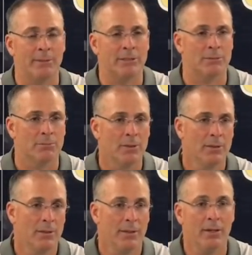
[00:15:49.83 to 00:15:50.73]
I mean, some,
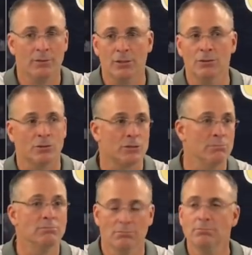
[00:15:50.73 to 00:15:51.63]
you know, so those are
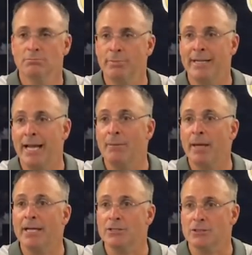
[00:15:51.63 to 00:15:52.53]
some big time
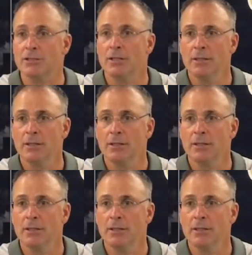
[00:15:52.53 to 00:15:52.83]
catches